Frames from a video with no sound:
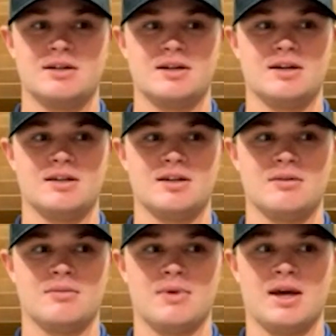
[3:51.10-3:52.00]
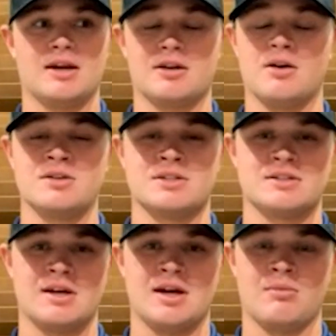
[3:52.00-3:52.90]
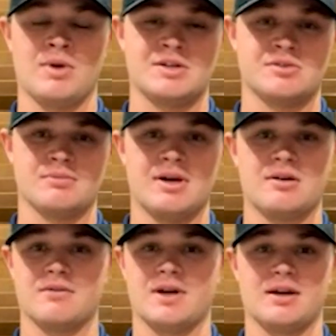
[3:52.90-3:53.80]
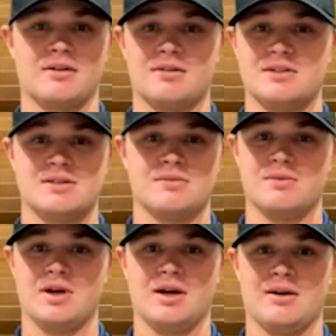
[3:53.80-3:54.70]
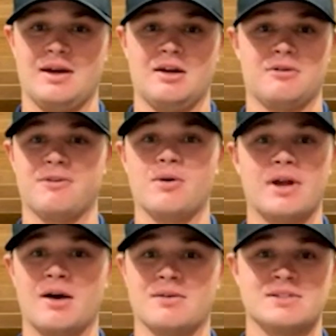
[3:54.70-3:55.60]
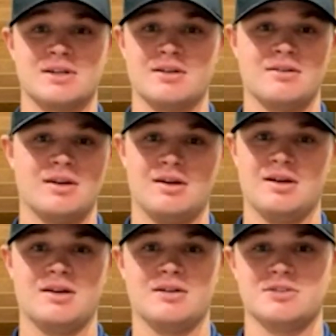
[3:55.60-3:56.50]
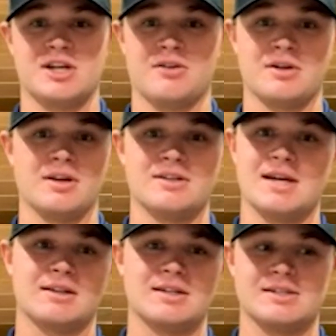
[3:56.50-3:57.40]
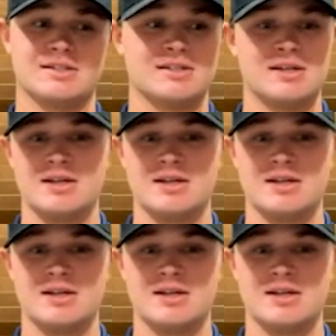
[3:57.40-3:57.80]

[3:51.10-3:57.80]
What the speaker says: And then my head coach at the time, Rachel Balkovac, had her phone out and said, "Hey, Chandler, I need to take this."